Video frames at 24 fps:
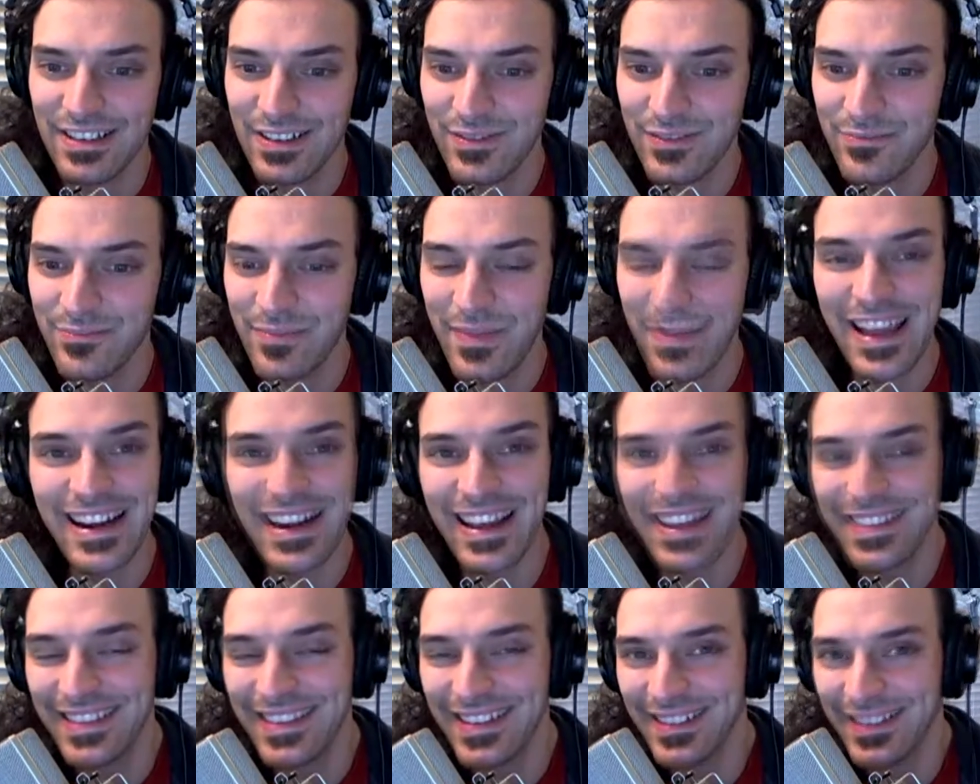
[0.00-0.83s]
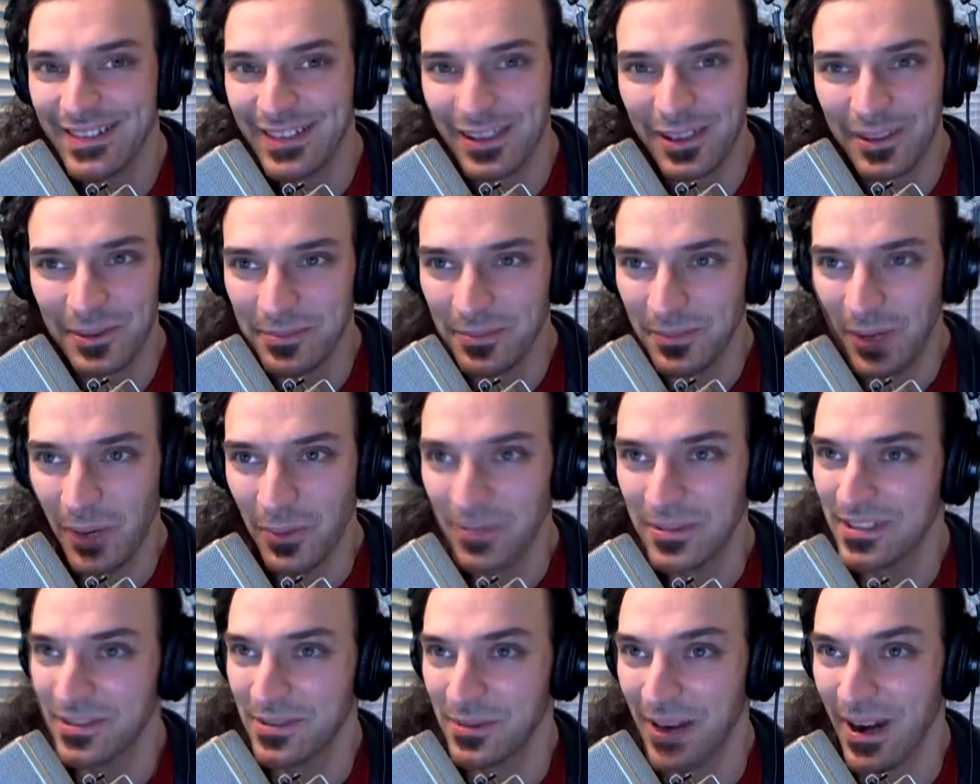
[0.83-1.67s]
Man, I think there are
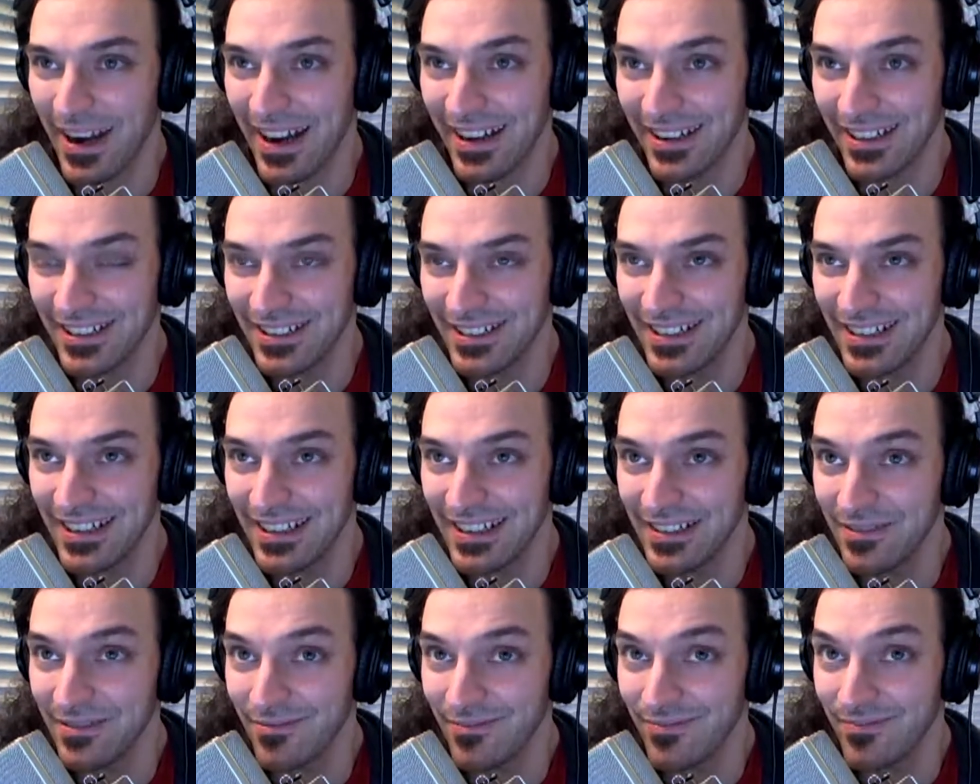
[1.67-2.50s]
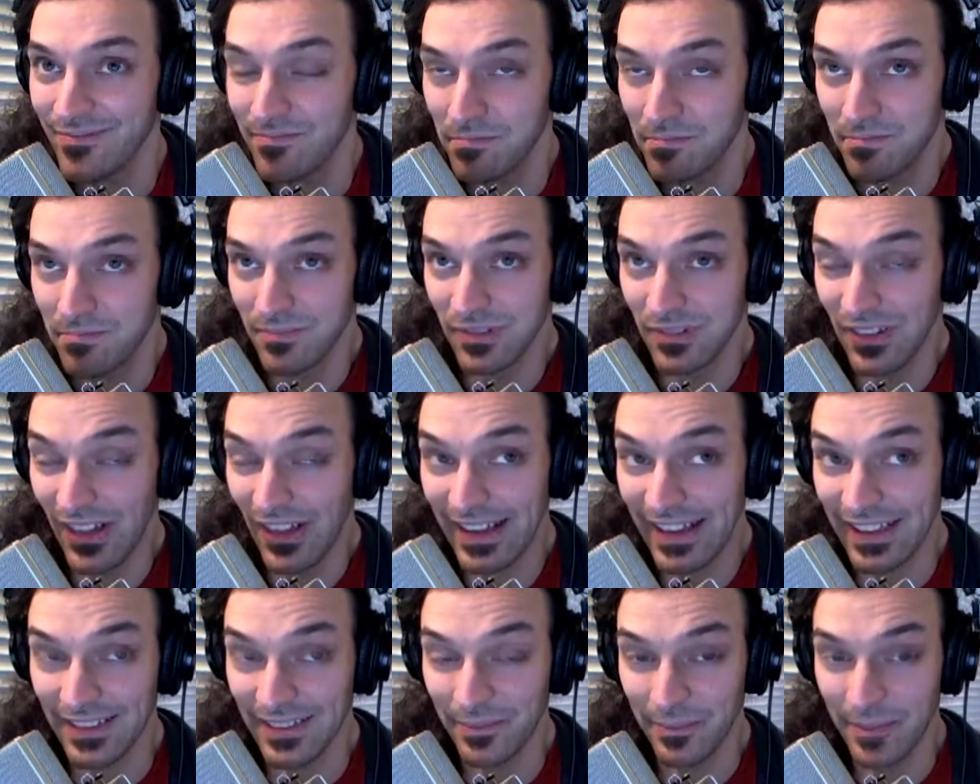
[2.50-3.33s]
moments where,
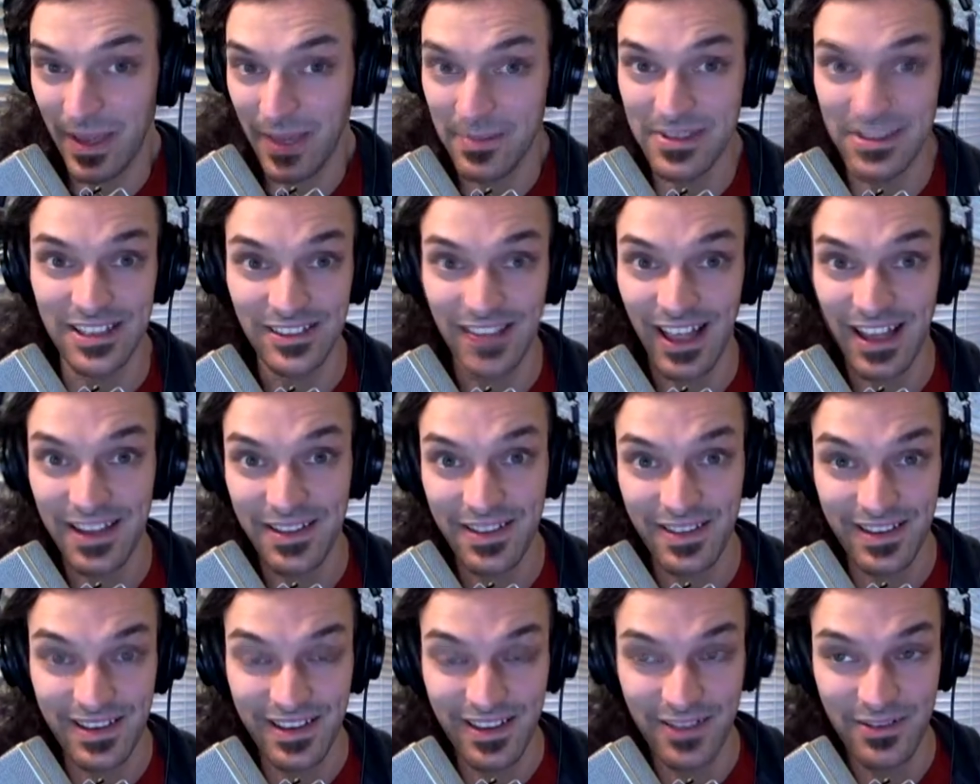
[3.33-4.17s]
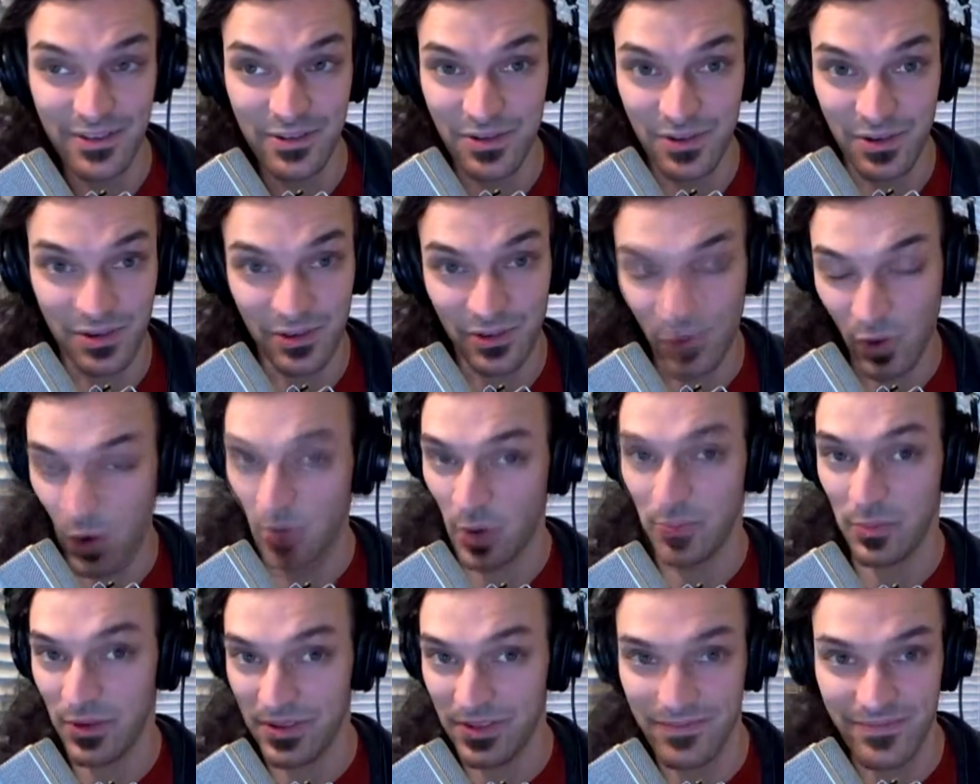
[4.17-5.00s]
like a, maybe a lot of the other sort of
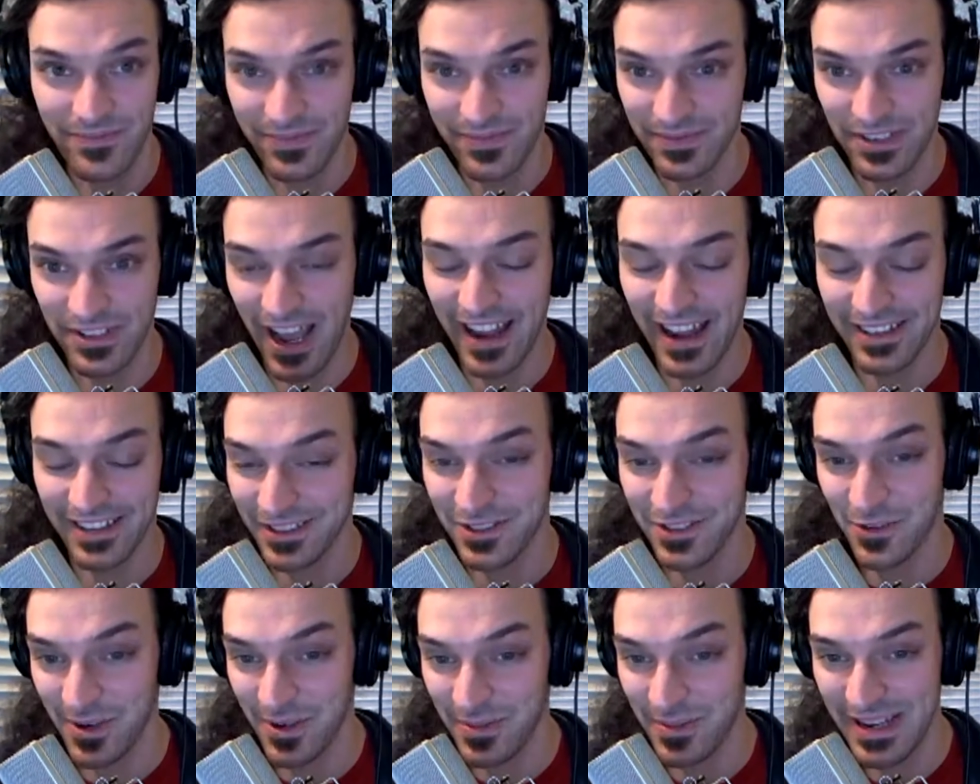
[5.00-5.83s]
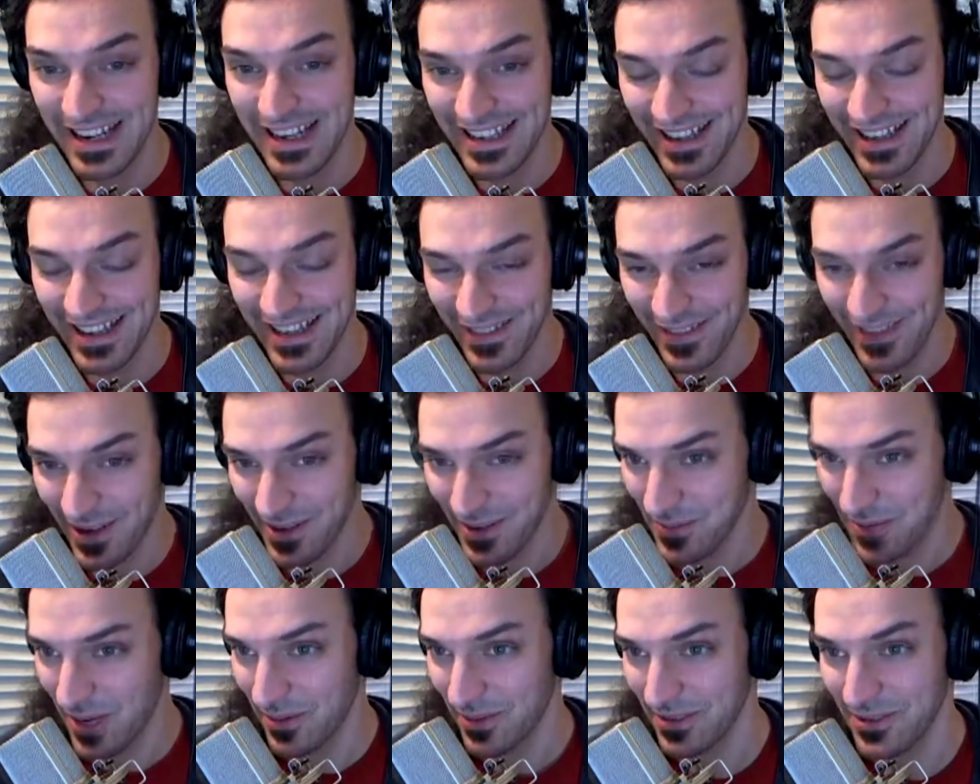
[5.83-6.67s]
corporate dinosaur media, there are
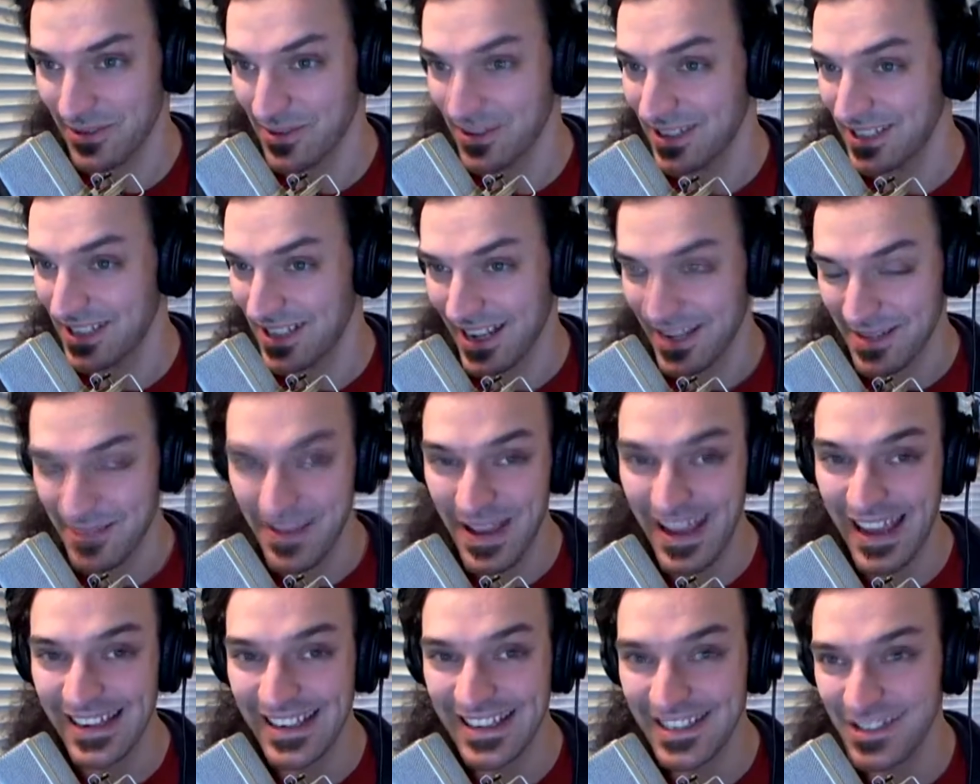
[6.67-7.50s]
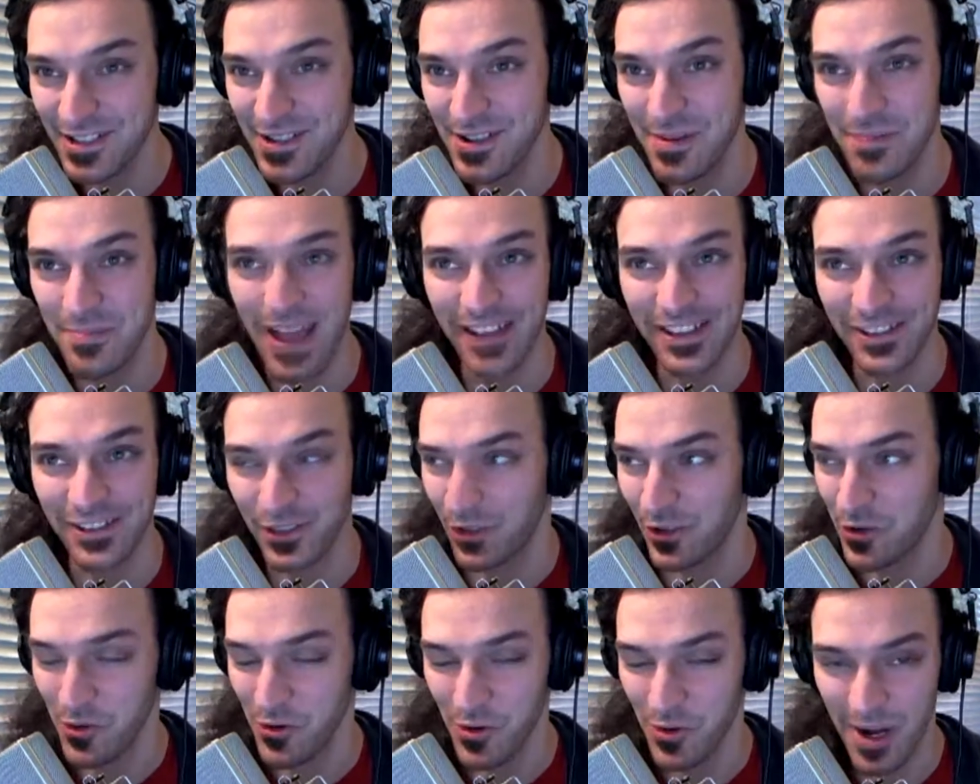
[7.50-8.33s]
moments where it's like, man, it's about to
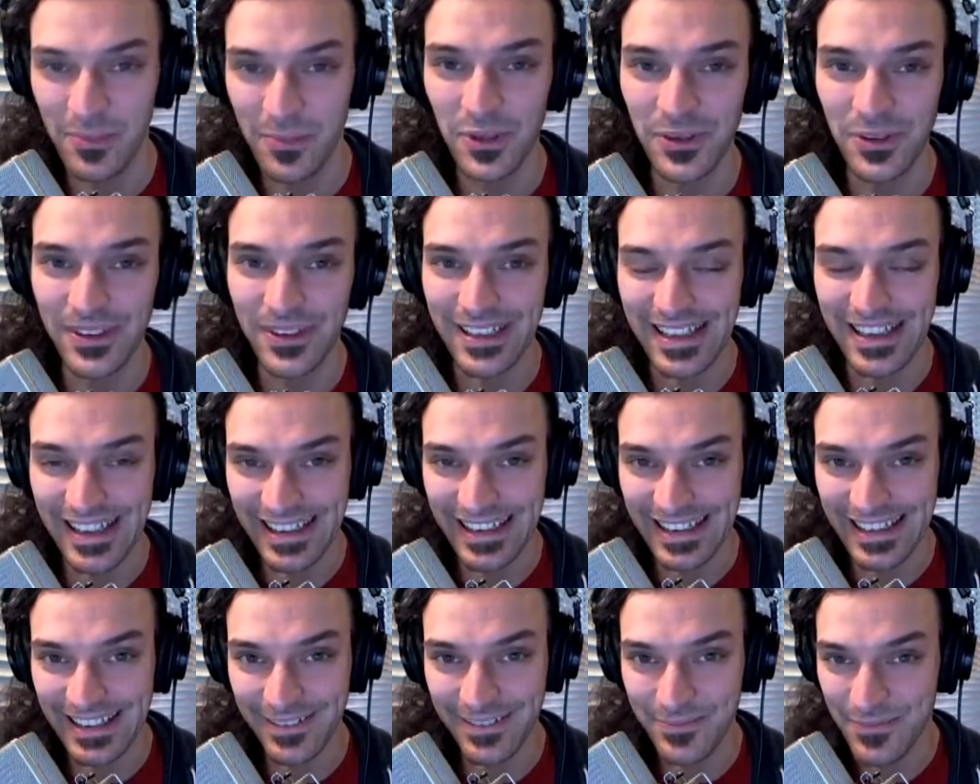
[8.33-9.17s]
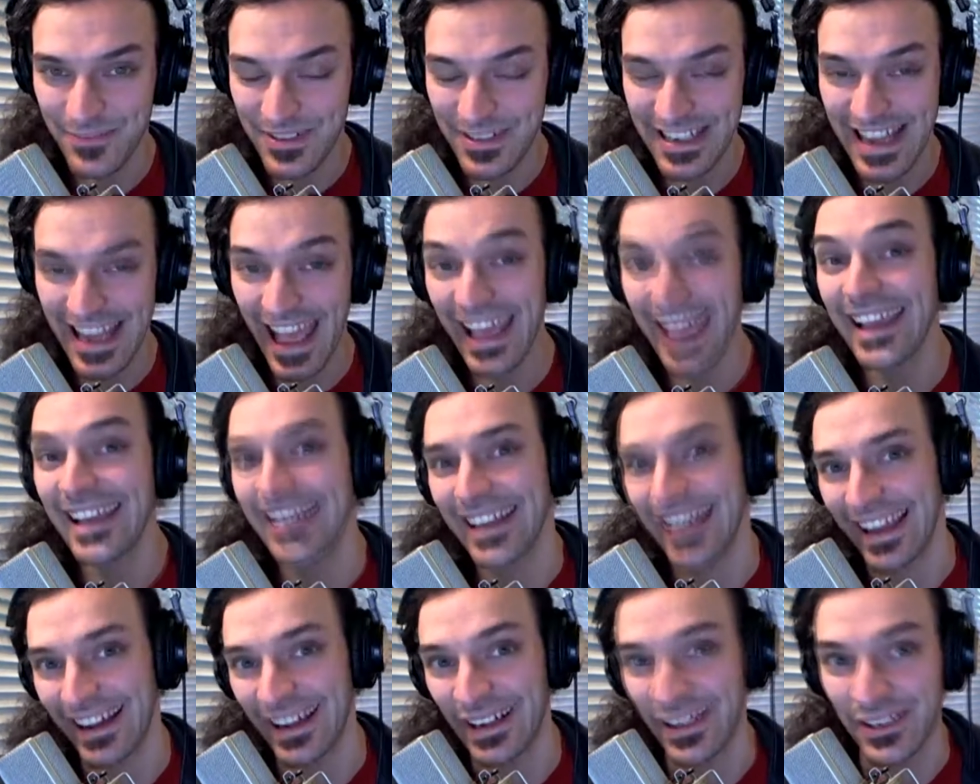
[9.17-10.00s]
crumble any day
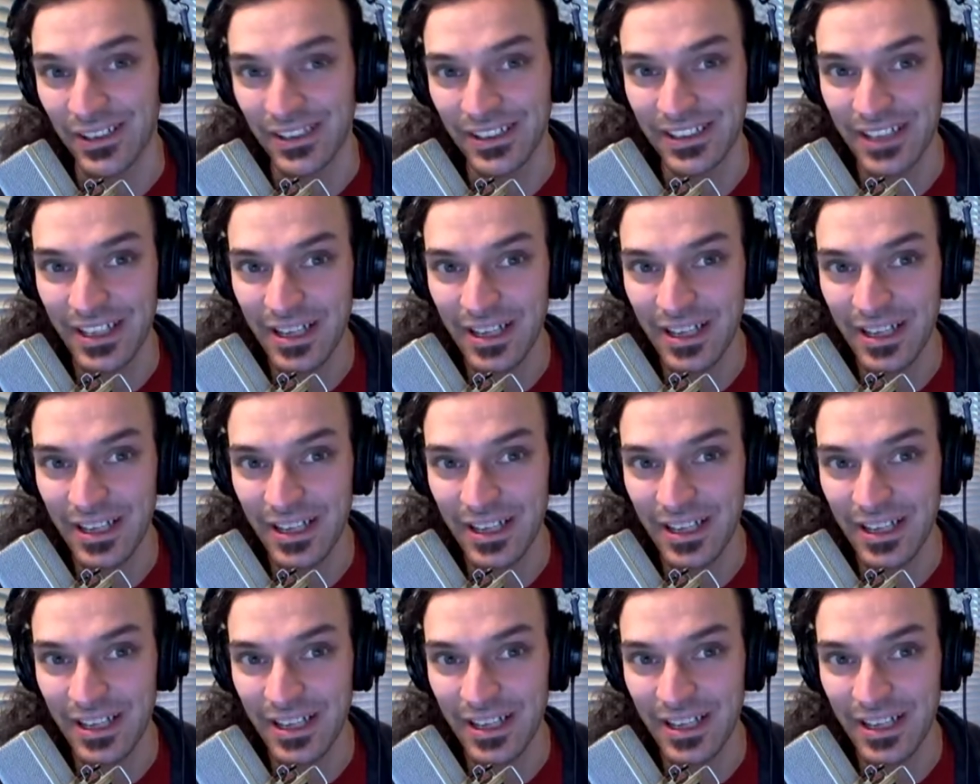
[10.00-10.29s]
now,